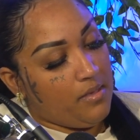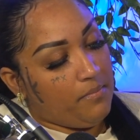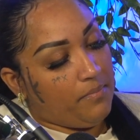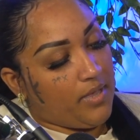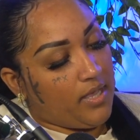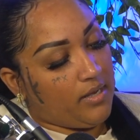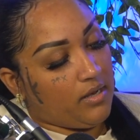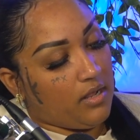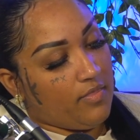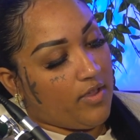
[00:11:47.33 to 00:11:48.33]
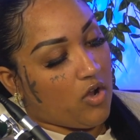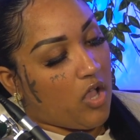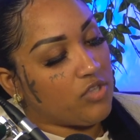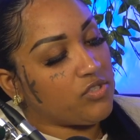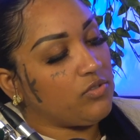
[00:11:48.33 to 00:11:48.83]
but they're
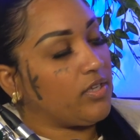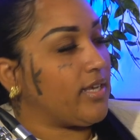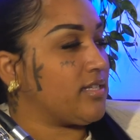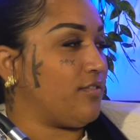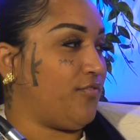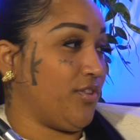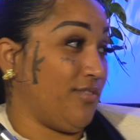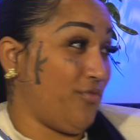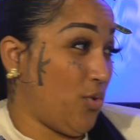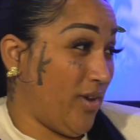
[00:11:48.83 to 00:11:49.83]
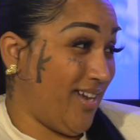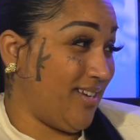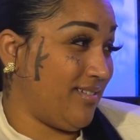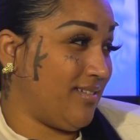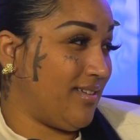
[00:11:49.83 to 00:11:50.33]
also looking to fill a
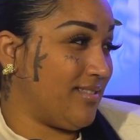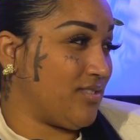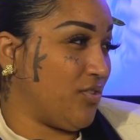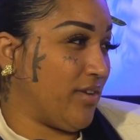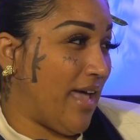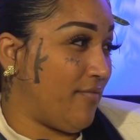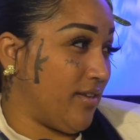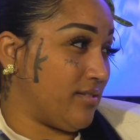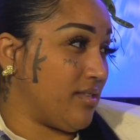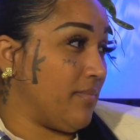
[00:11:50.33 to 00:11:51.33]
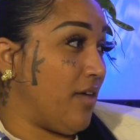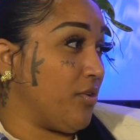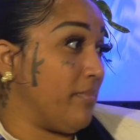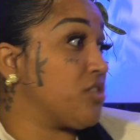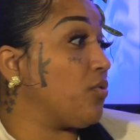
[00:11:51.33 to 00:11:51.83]
void. And so they have some
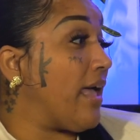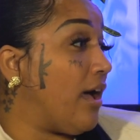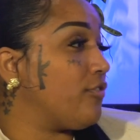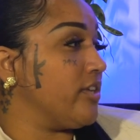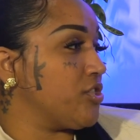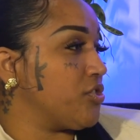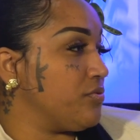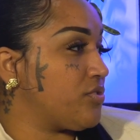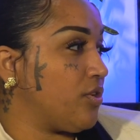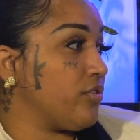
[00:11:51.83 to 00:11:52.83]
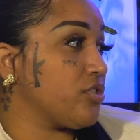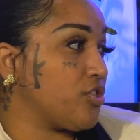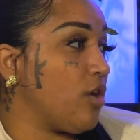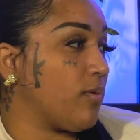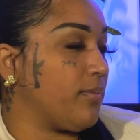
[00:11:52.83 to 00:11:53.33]
other mental health issues. So they're
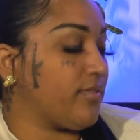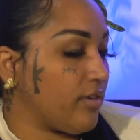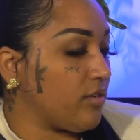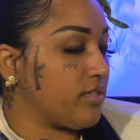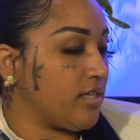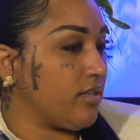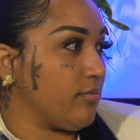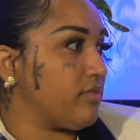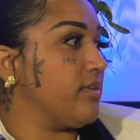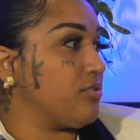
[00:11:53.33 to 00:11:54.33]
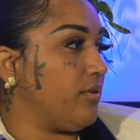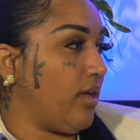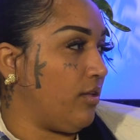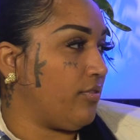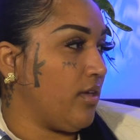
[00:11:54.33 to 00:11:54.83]
sober, but they're dealing with mental
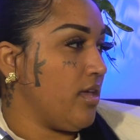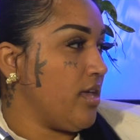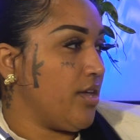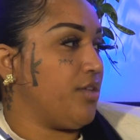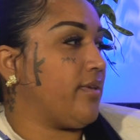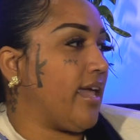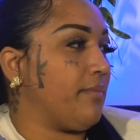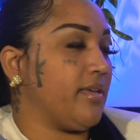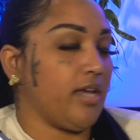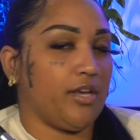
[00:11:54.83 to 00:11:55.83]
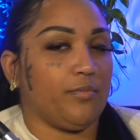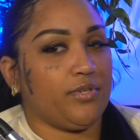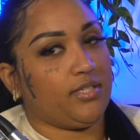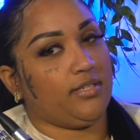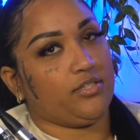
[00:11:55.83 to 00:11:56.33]
health. Yeah. You can't be
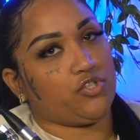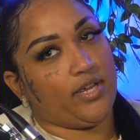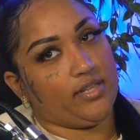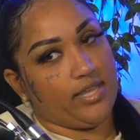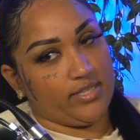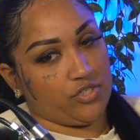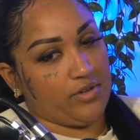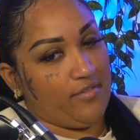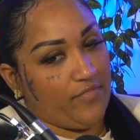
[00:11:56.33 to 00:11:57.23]
100% straight laced, straight